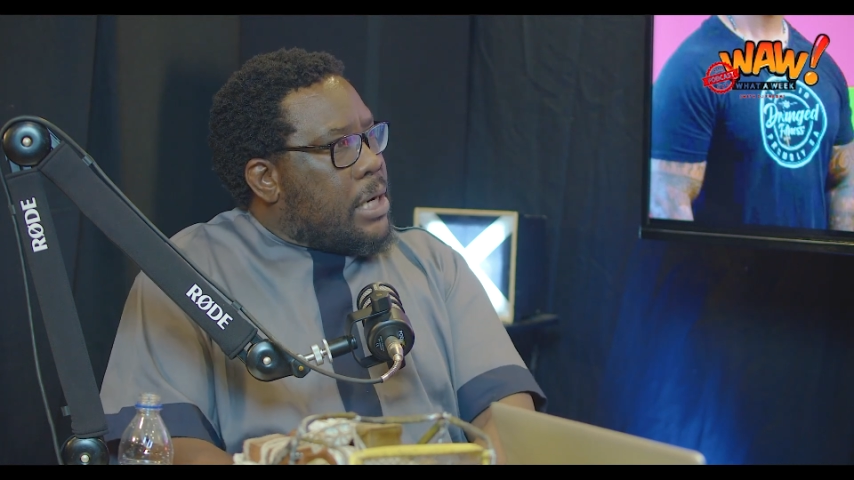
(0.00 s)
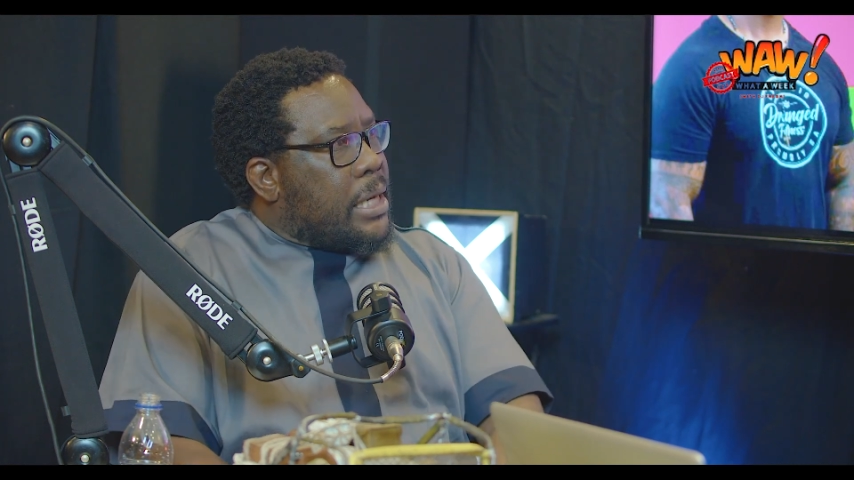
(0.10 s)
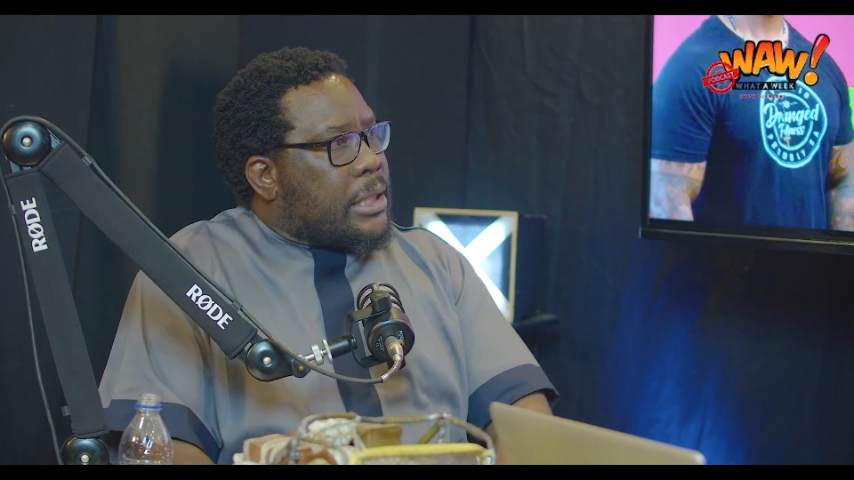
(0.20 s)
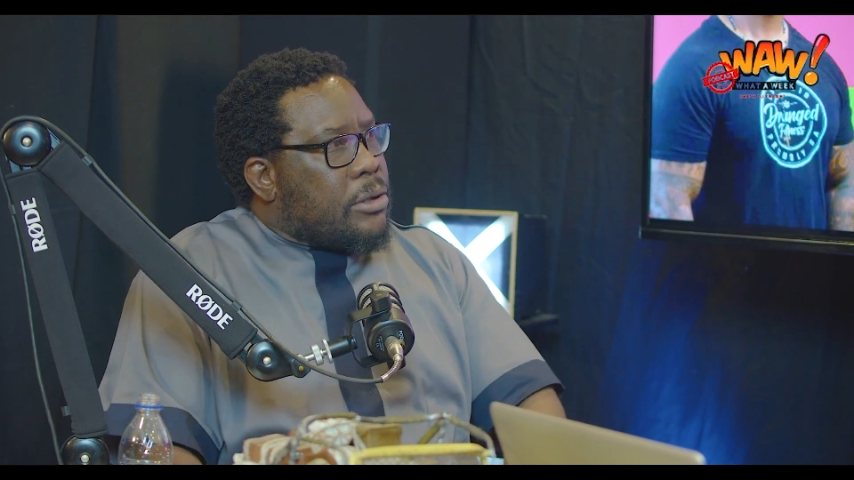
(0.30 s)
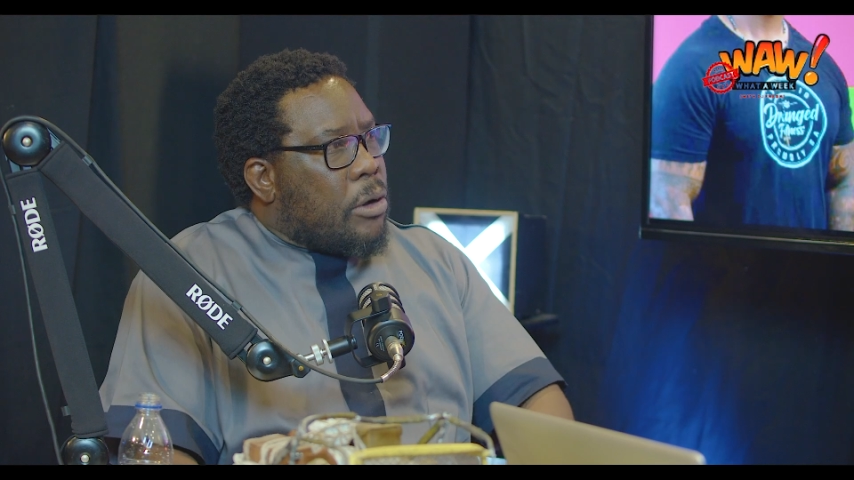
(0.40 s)

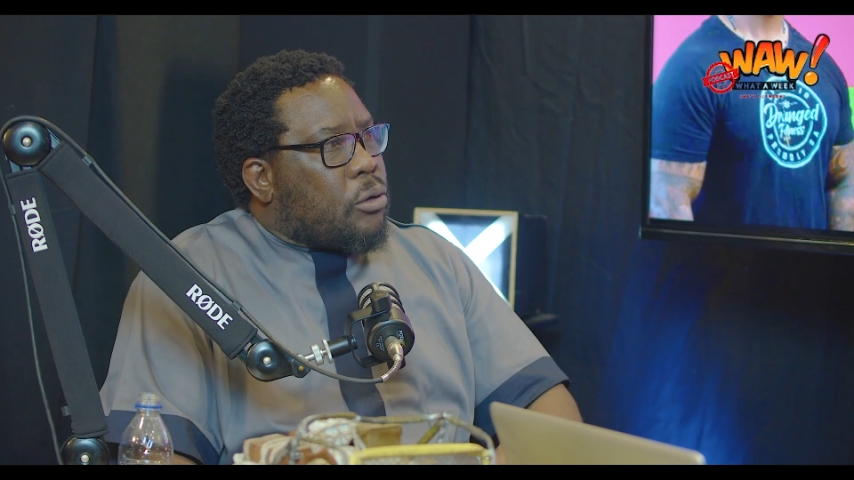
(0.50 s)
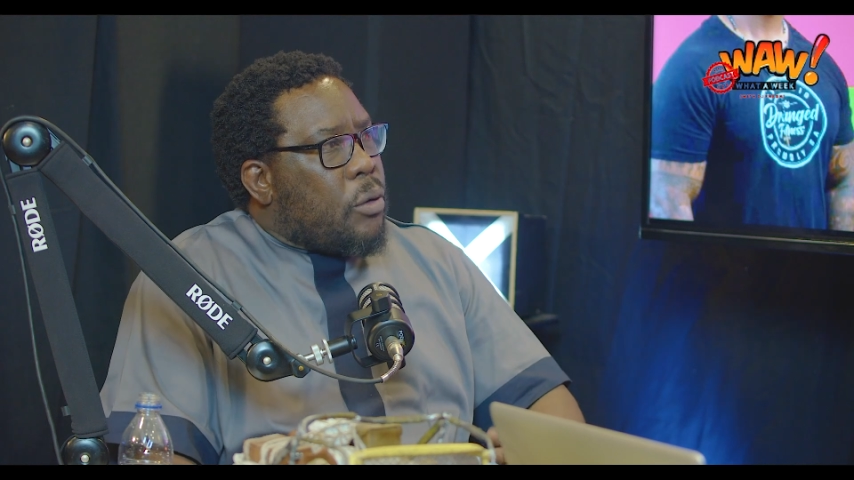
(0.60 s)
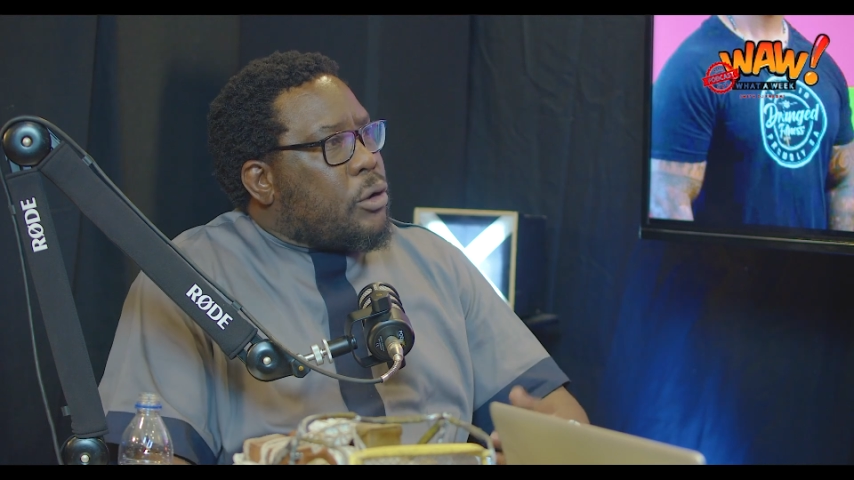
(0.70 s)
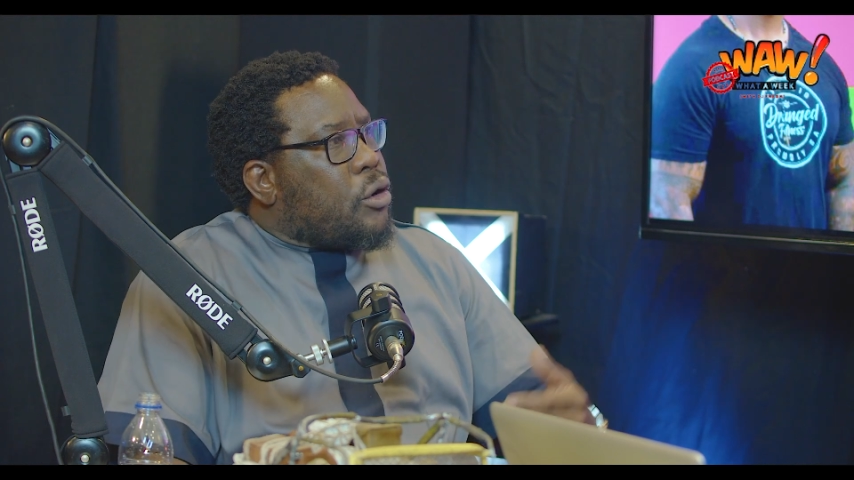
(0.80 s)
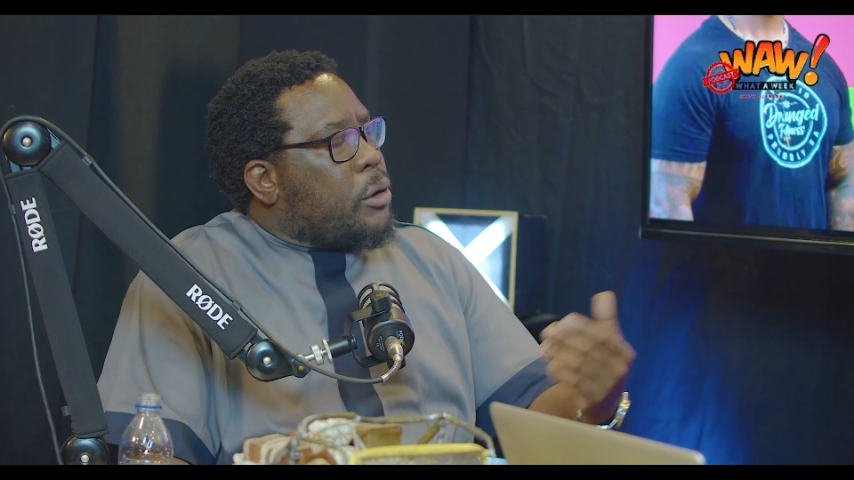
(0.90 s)
It's not
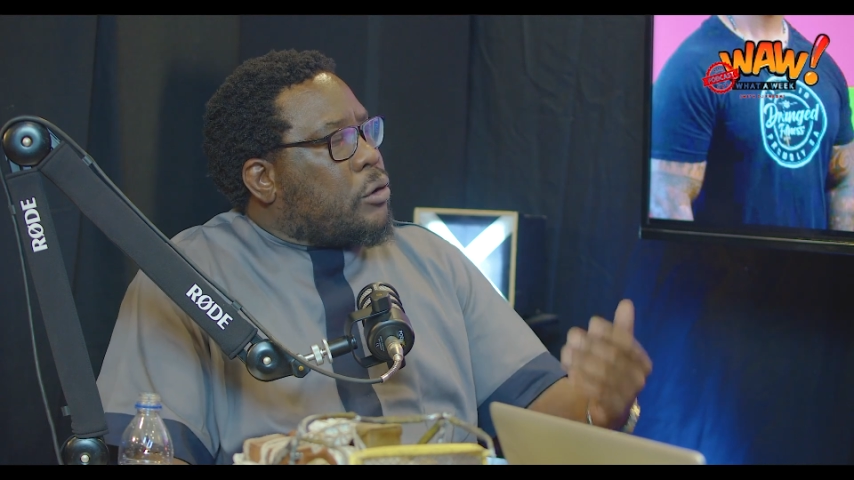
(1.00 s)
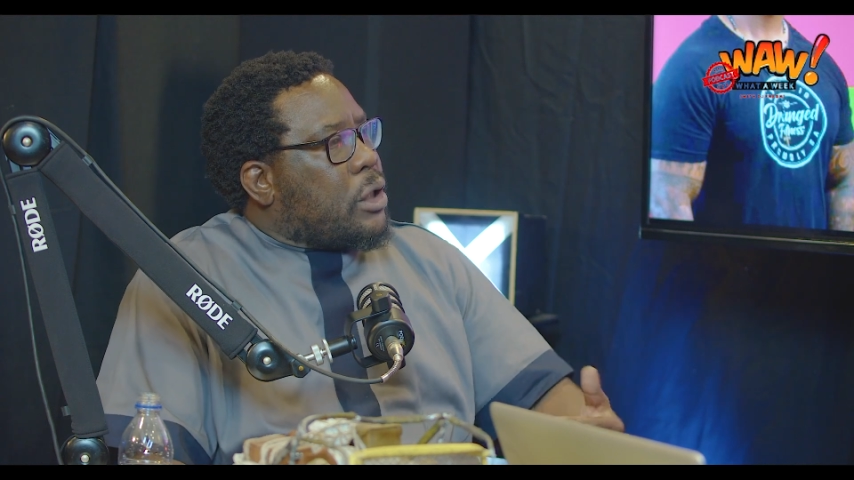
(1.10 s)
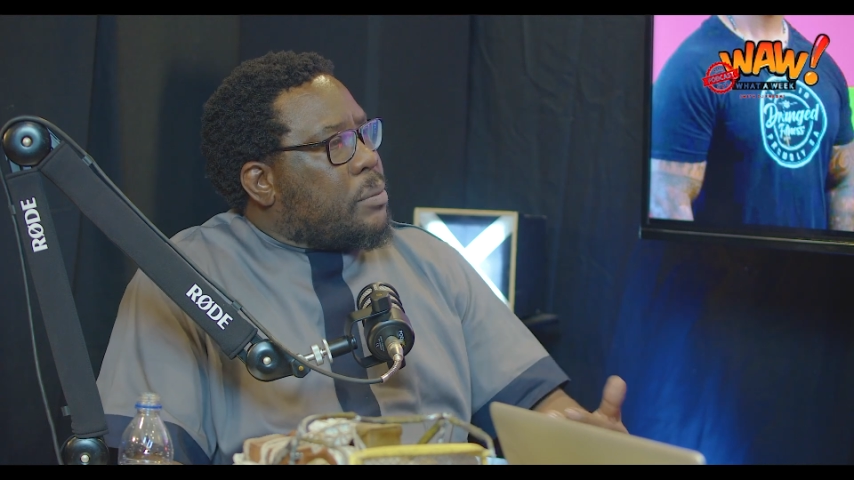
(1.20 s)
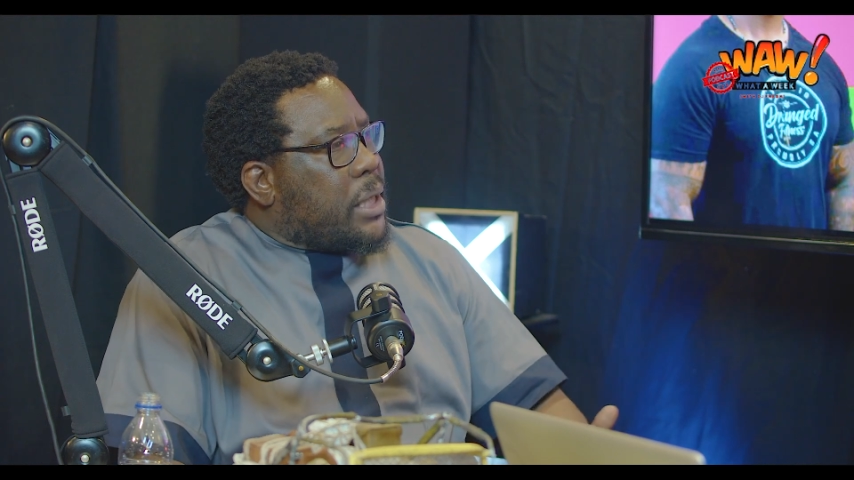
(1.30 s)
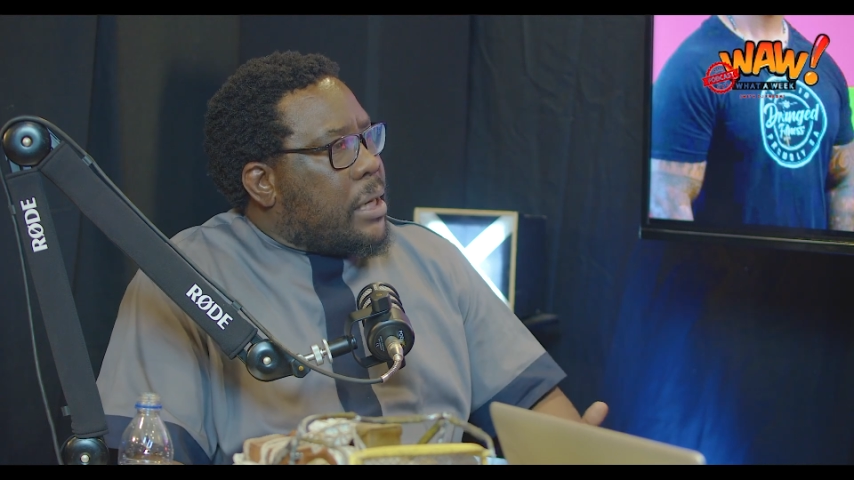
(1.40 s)
going to be
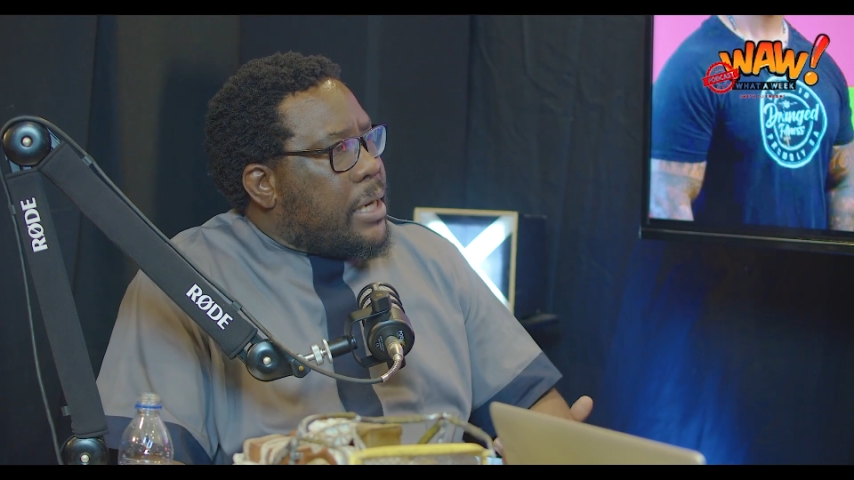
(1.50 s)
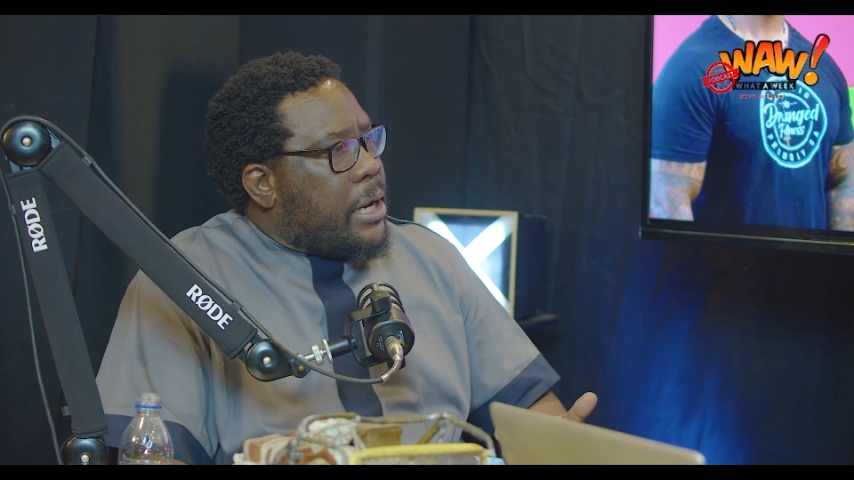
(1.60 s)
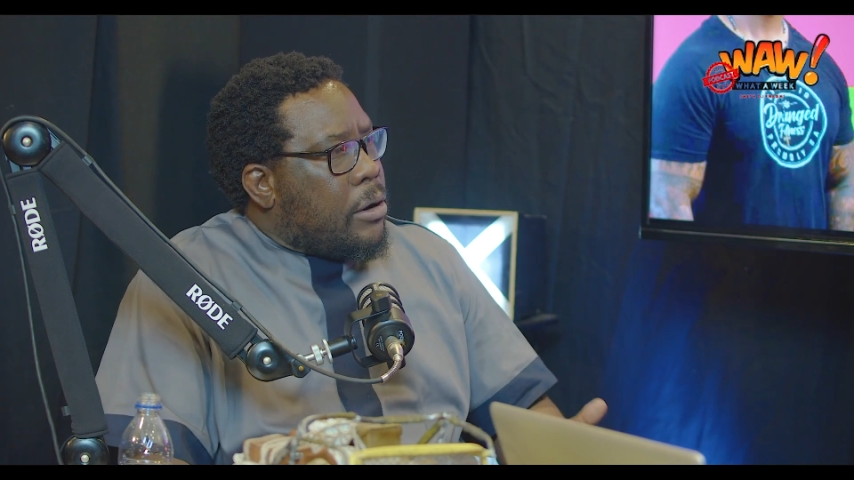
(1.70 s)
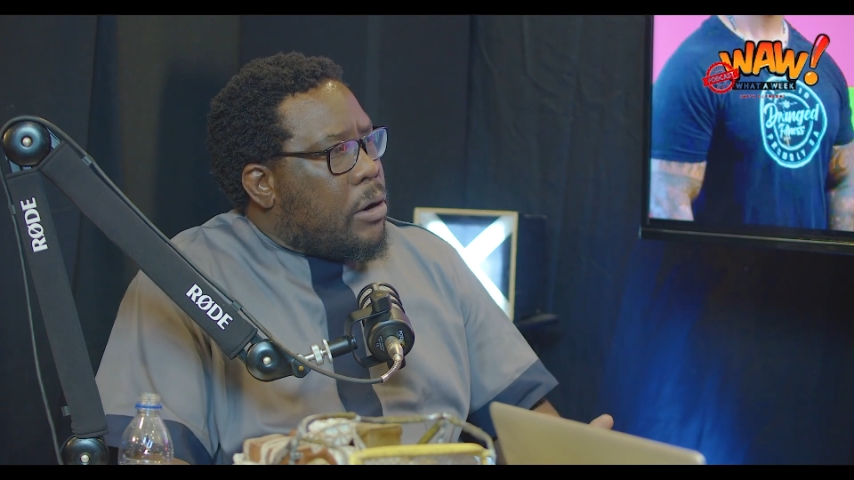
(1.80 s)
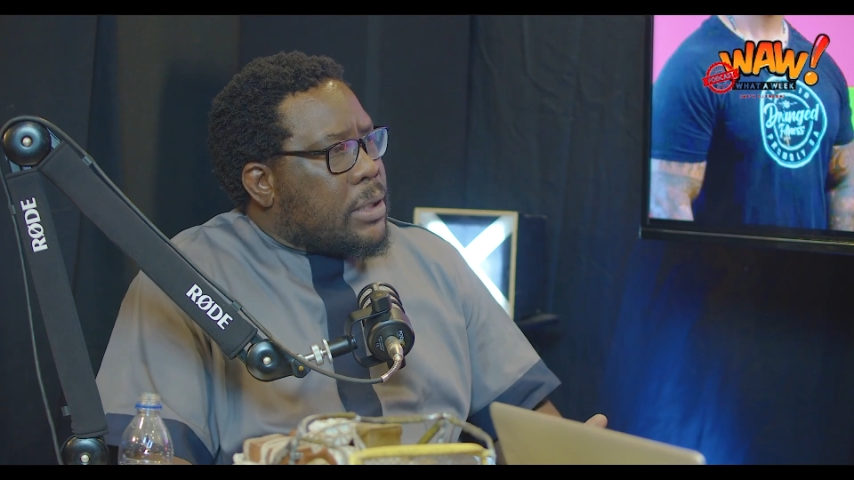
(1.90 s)
automatically
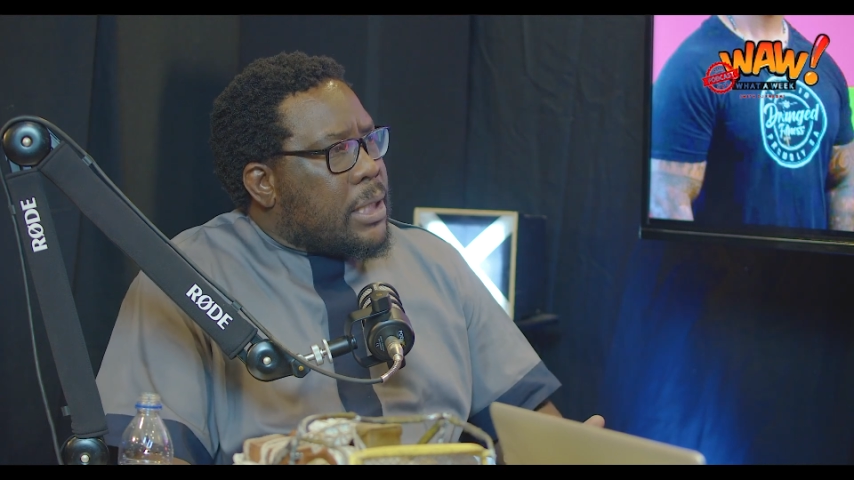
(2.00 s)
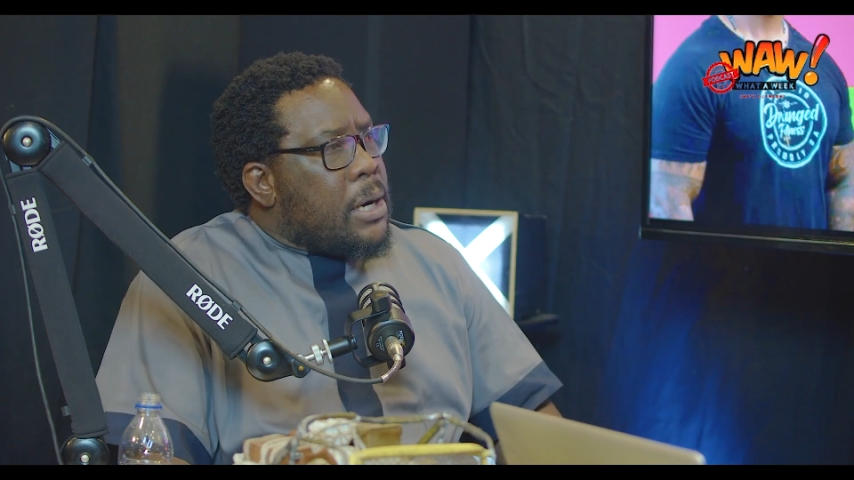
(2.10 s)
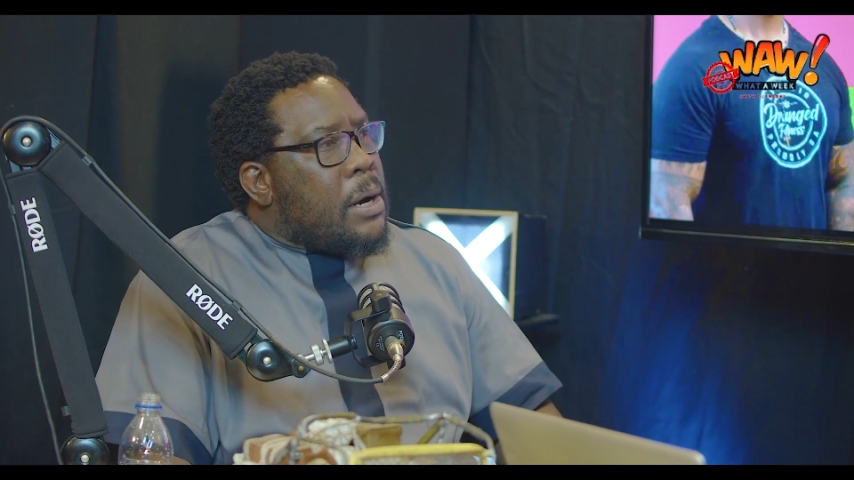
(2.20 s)
a loss.